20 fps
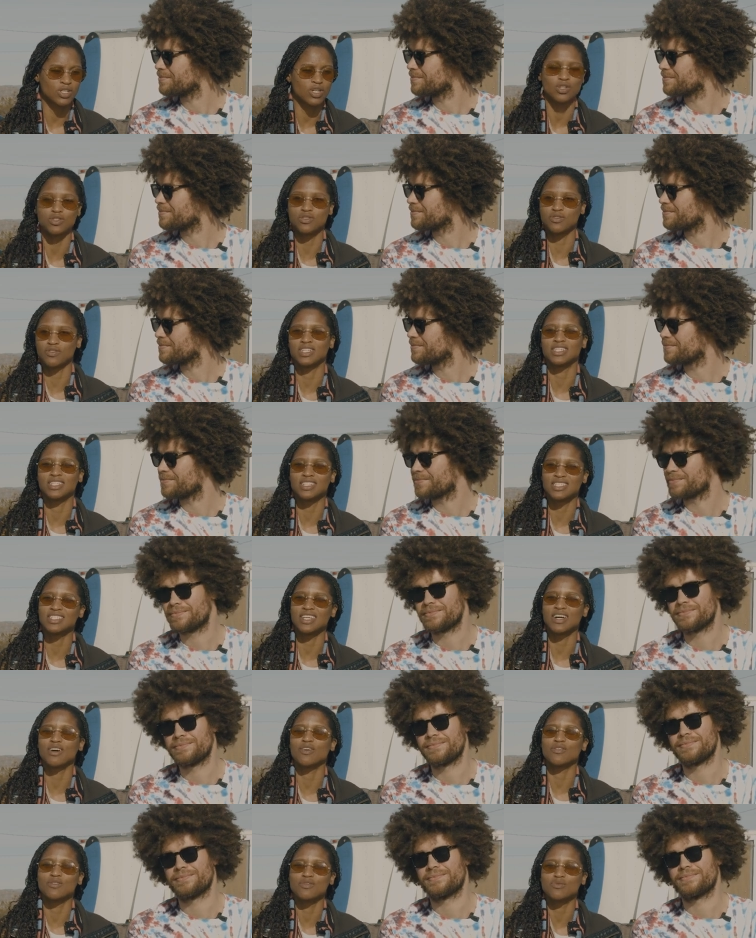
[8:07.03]
Speaker 1: cultivate
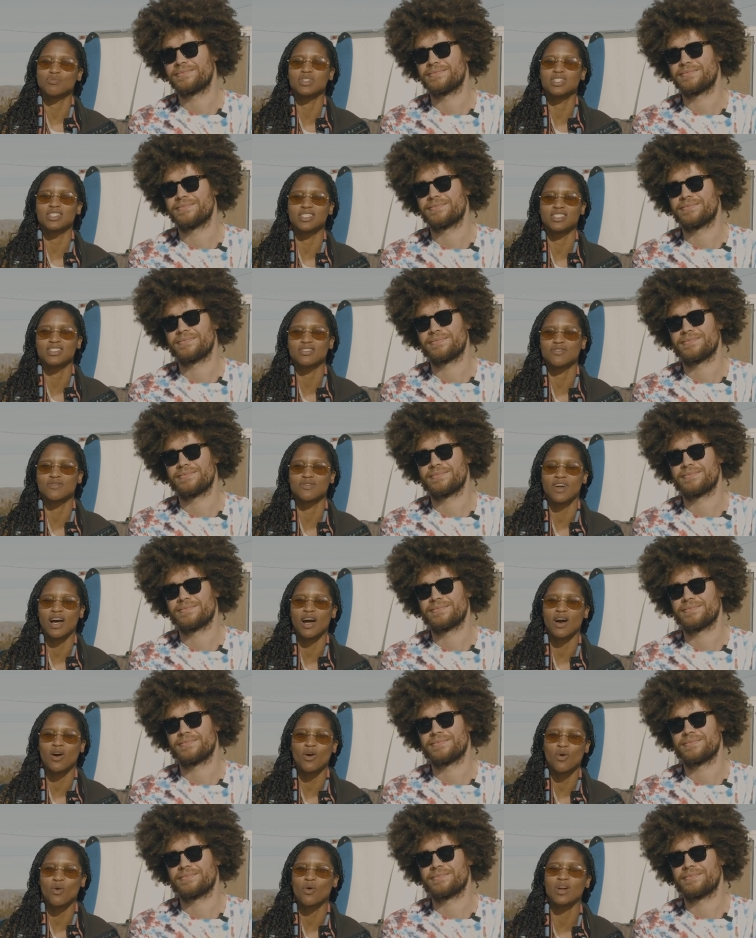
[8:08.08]
itself because of
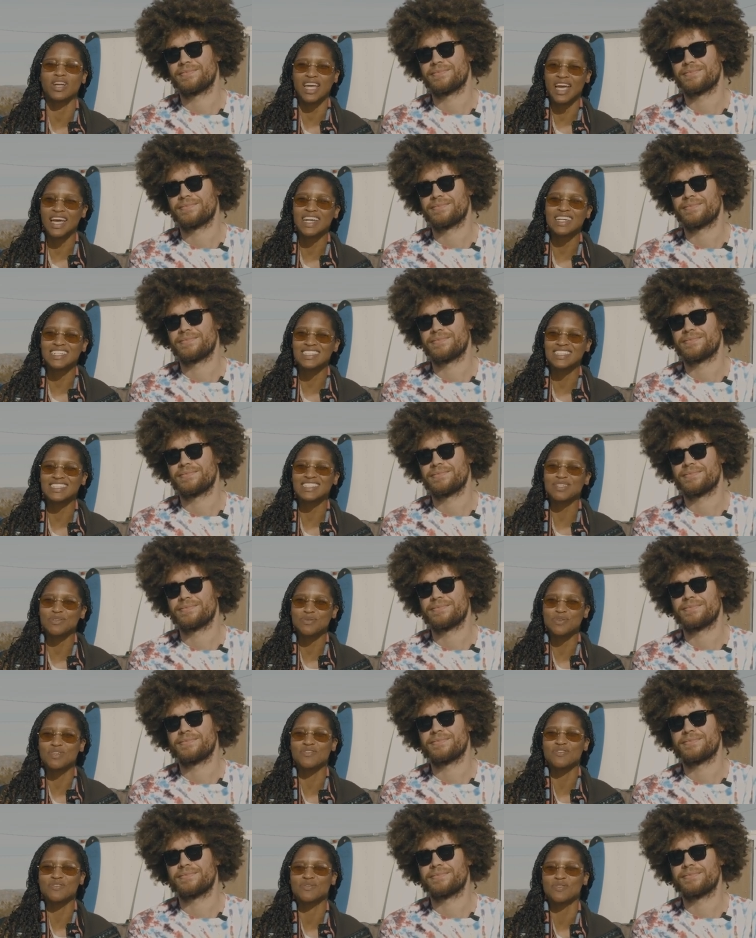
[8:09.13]
how organically
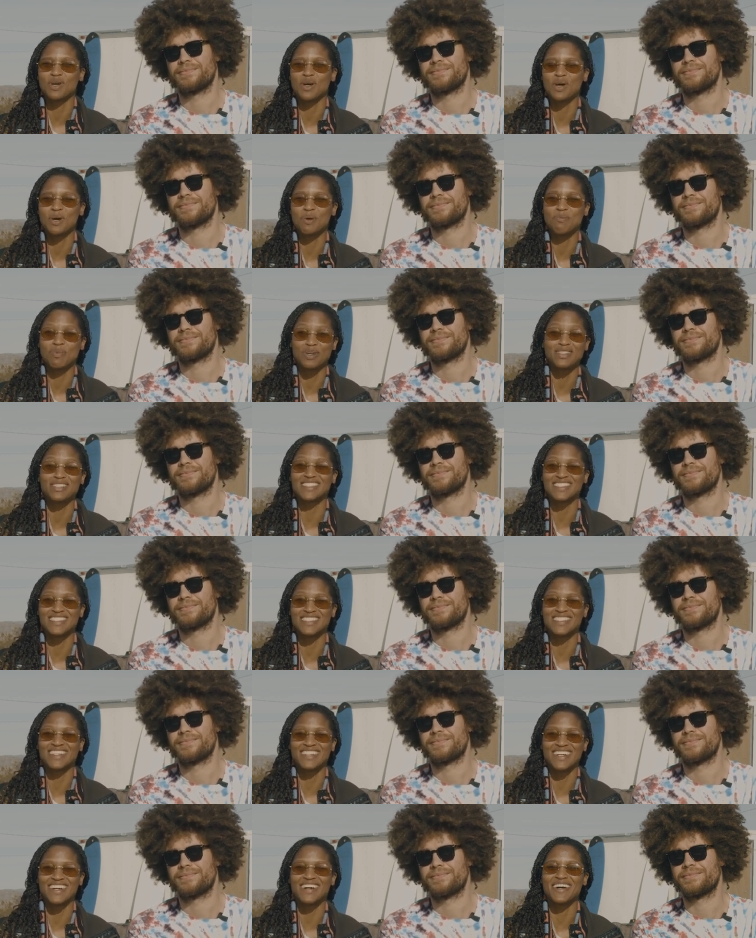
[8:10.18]
we've built this thing